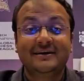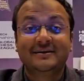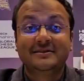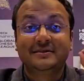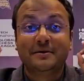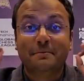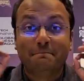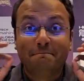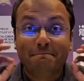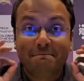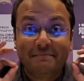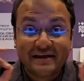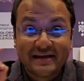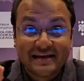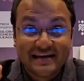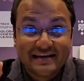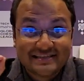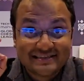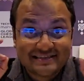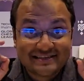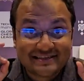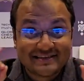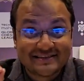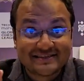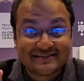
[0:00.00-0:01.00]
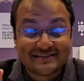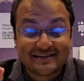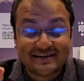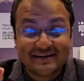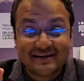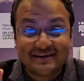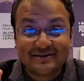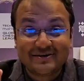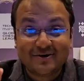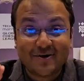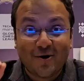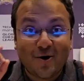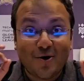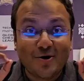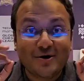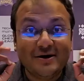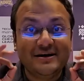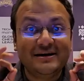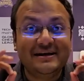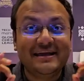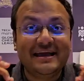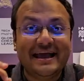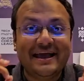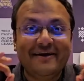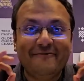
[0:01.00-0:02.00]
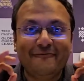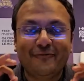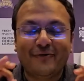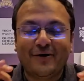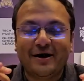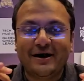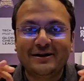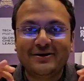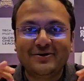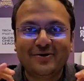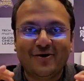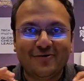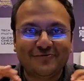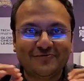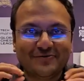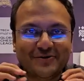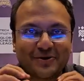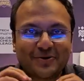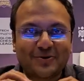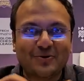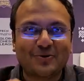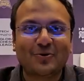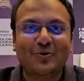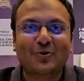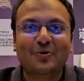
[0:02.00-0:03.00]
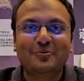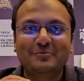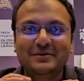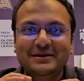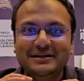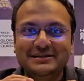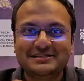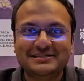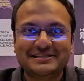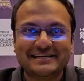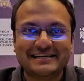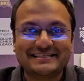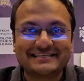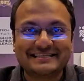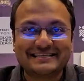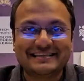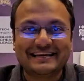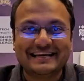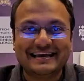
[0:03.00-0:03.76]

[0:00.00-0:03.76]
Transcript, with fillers: The biggest result on day one of the Global Chess